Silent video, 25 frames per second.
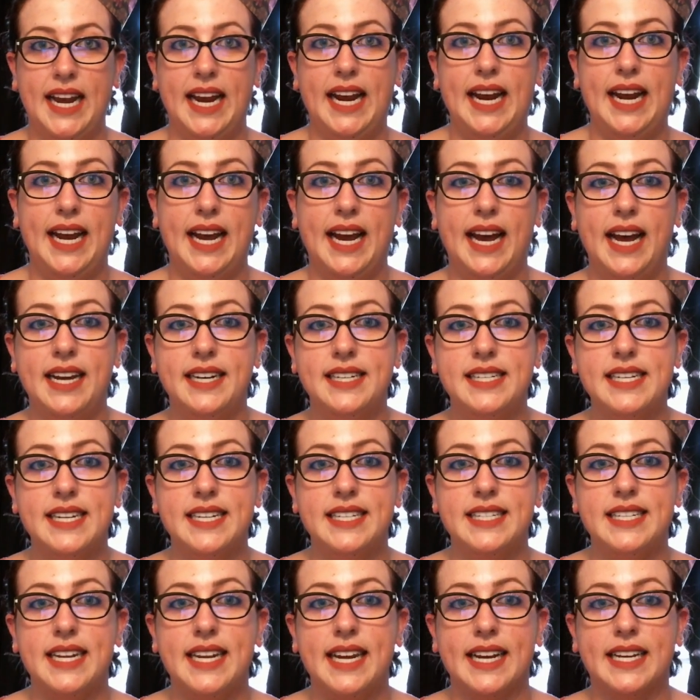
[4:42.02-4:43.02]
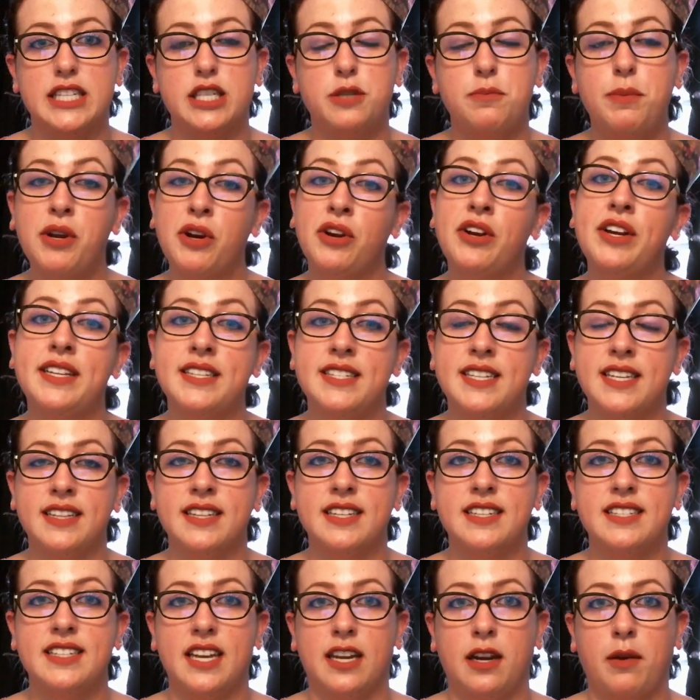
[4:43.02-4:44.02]
and is experiencing
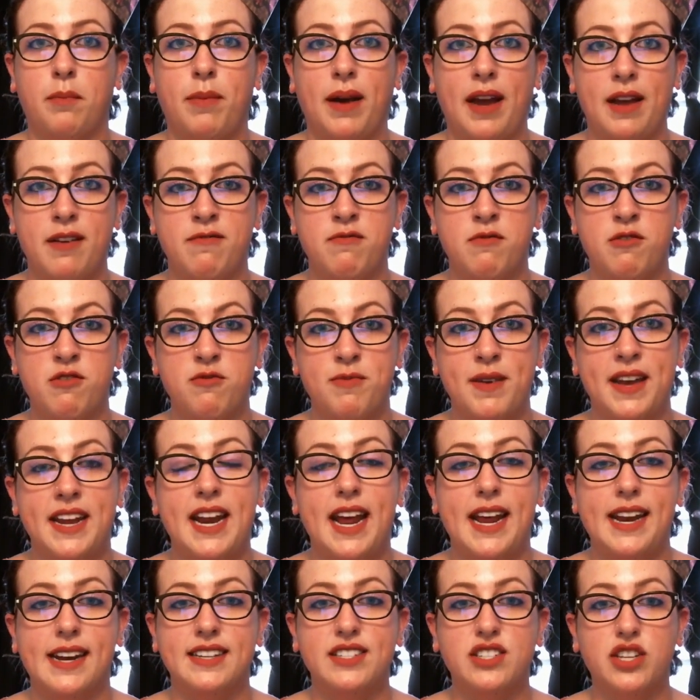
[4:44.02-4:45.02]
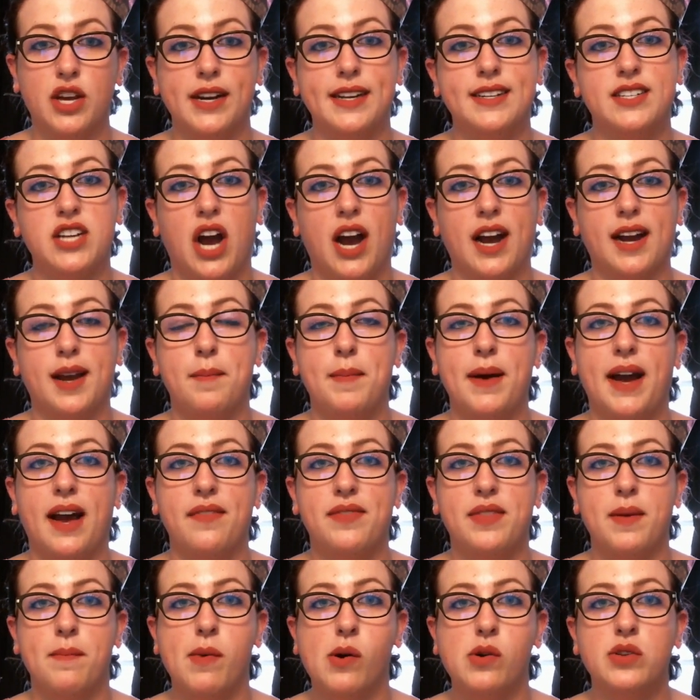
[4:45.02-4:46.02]
the scene by movement and is going to talk
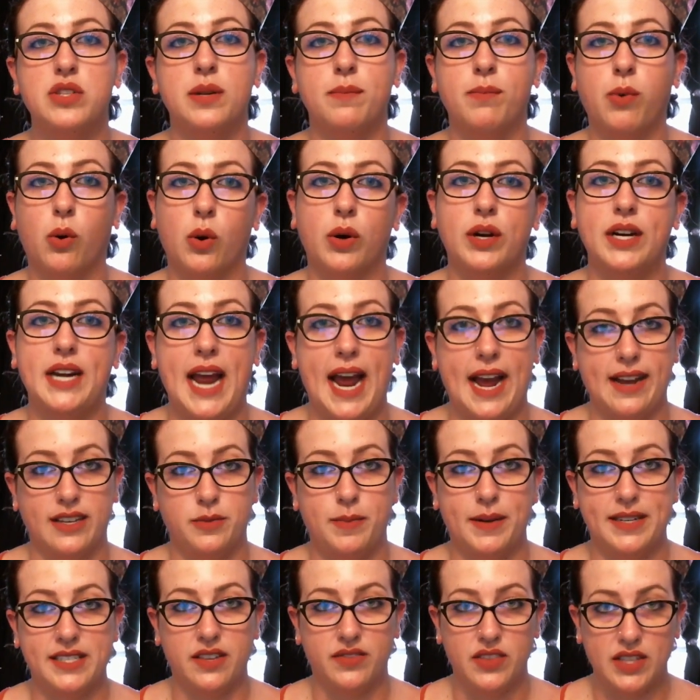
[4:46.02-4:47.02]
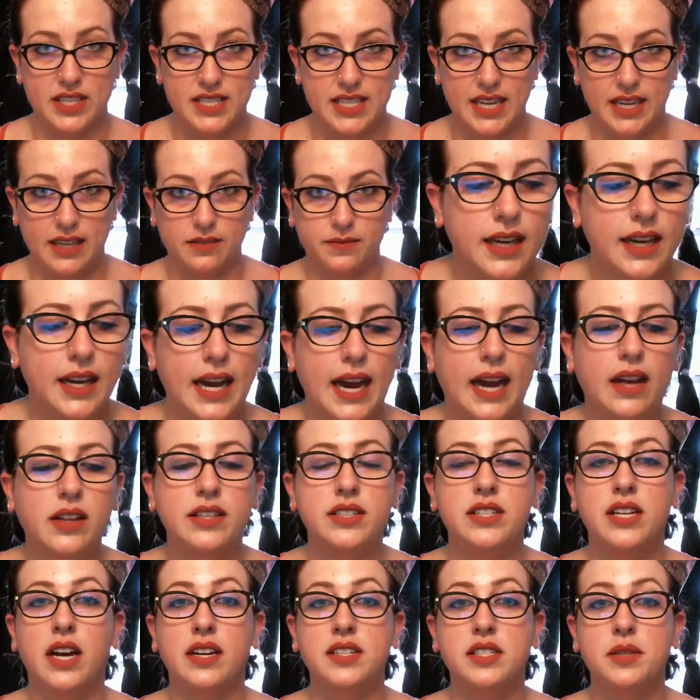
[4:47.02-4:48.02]
about the most important aspects of the scene. Alan
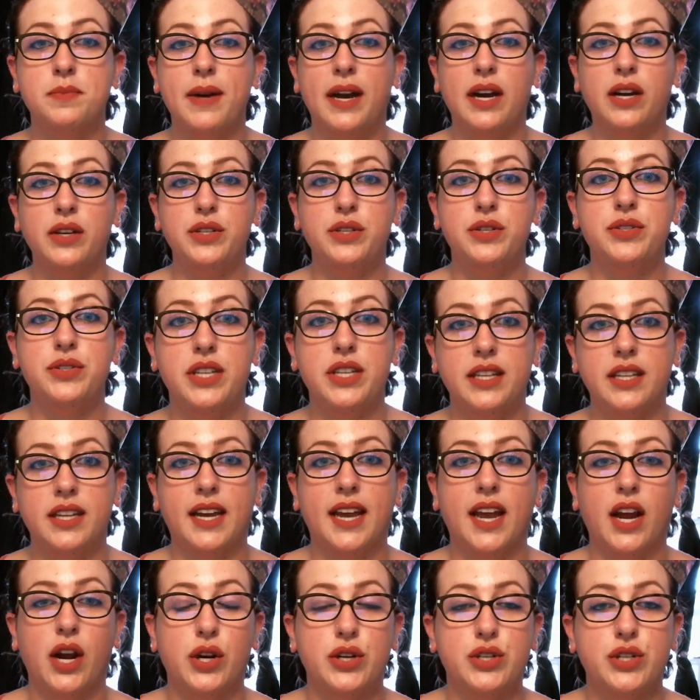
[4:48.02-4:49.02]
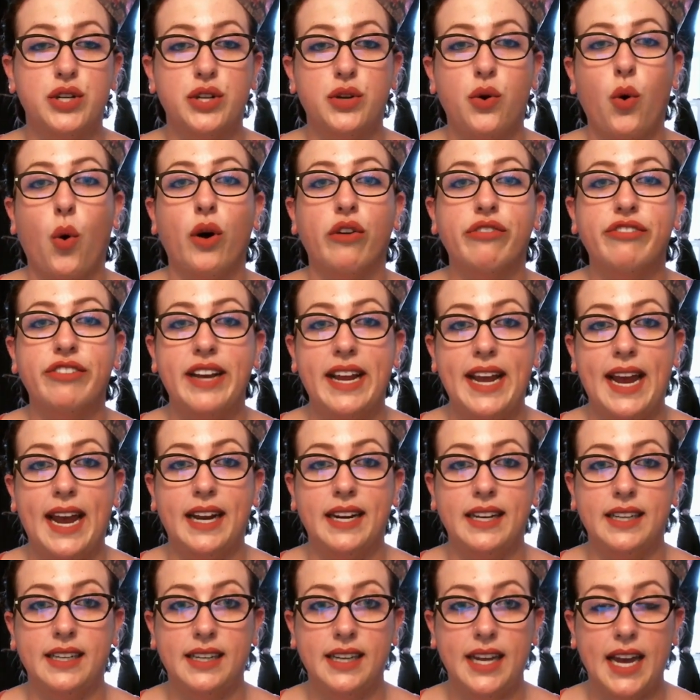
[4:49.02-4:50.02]
talks about using a character, Orphan
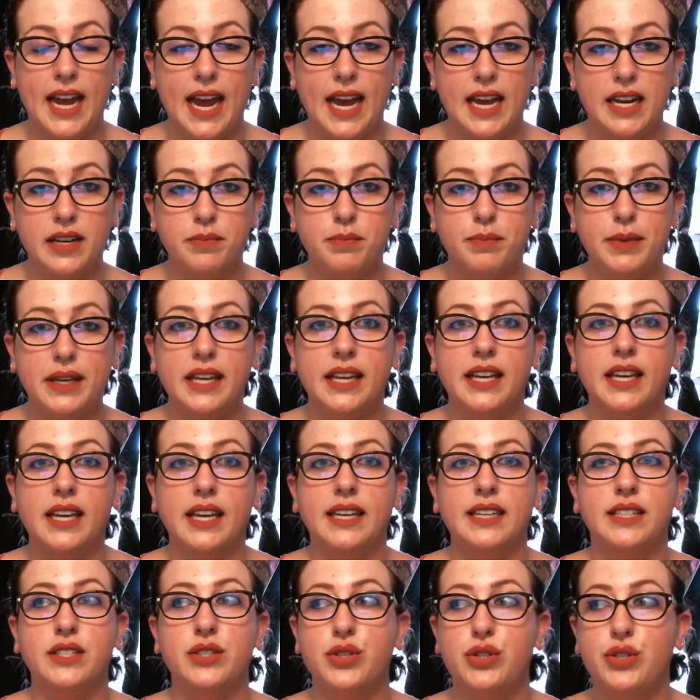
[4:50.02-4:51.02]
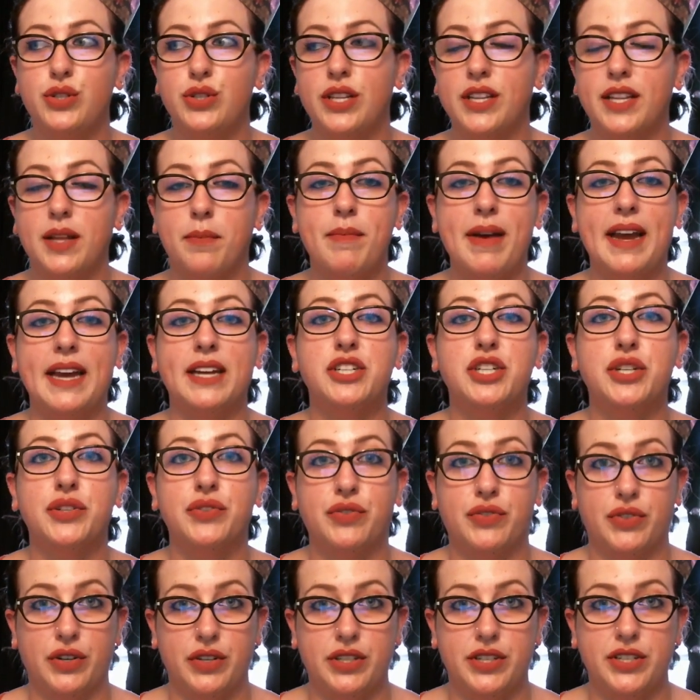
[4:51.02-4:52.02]
Annie, and being in the mansion
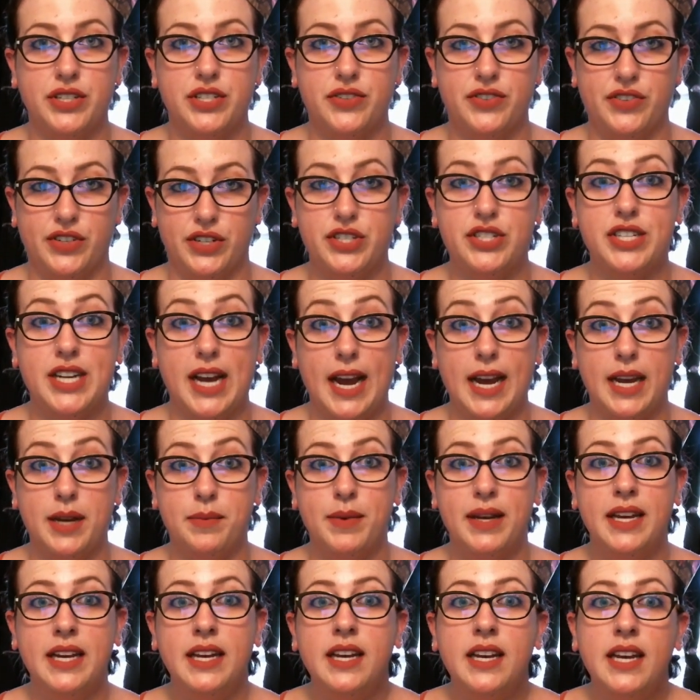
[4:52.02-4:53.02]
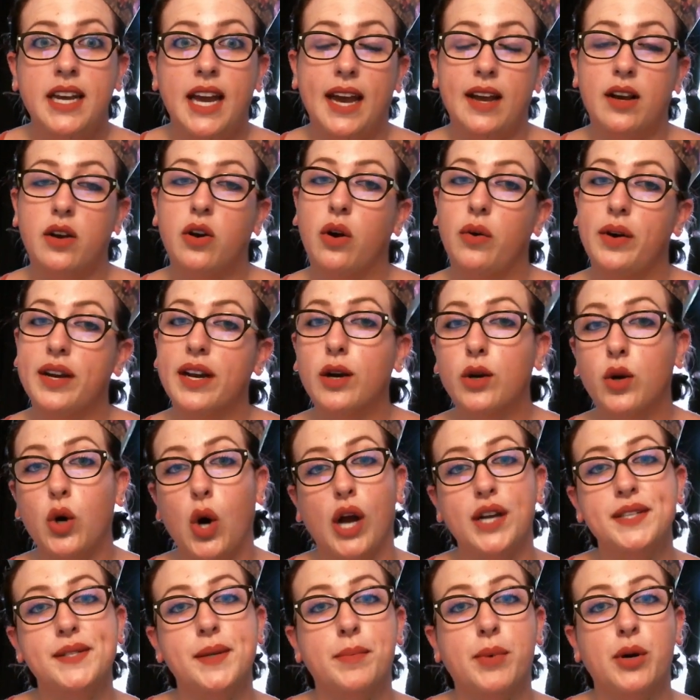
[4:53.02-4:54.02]
for the first time and going
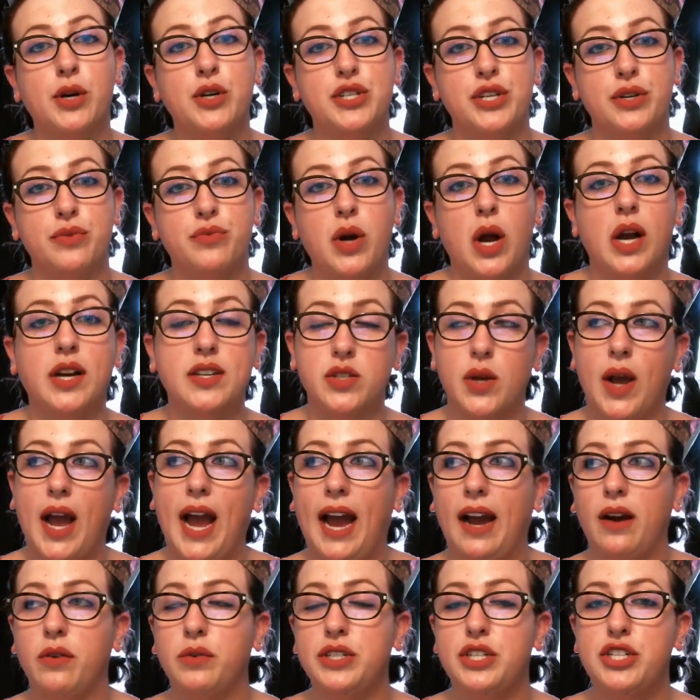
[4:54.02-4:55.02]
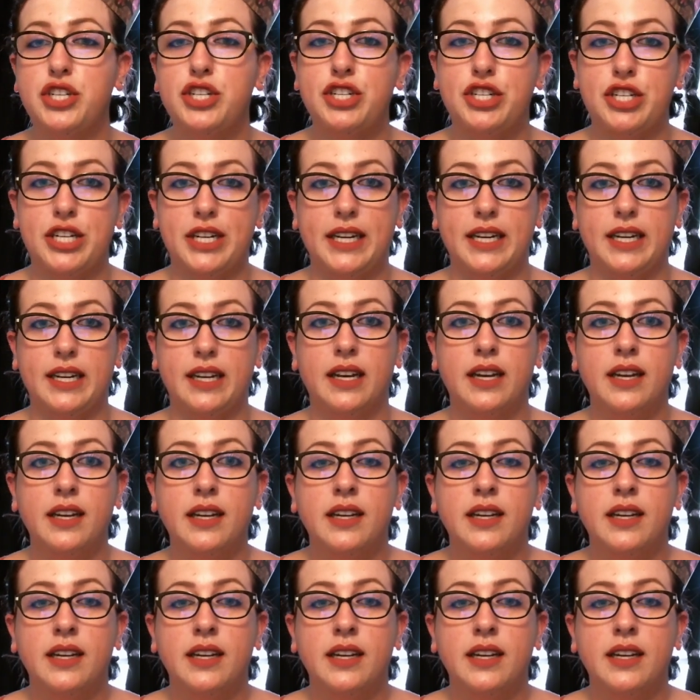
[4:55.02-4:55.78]
across a Persian rug. So how would she